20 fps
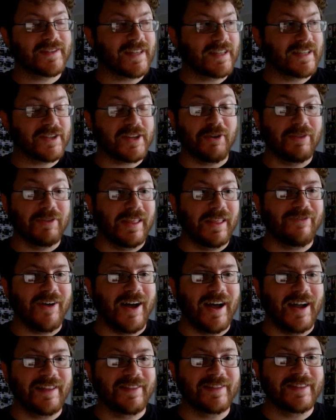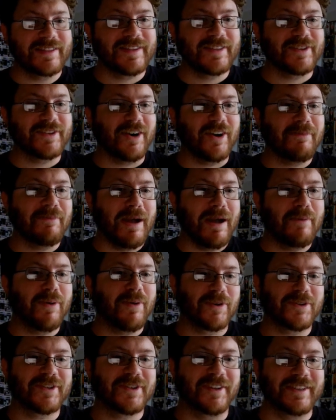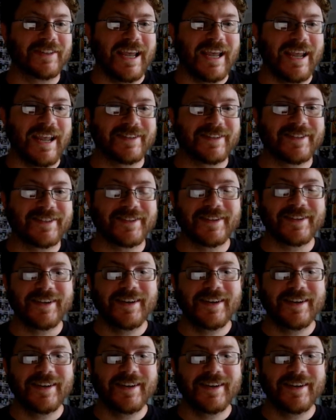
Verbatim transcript: that's totally fine. This is all about personal taste.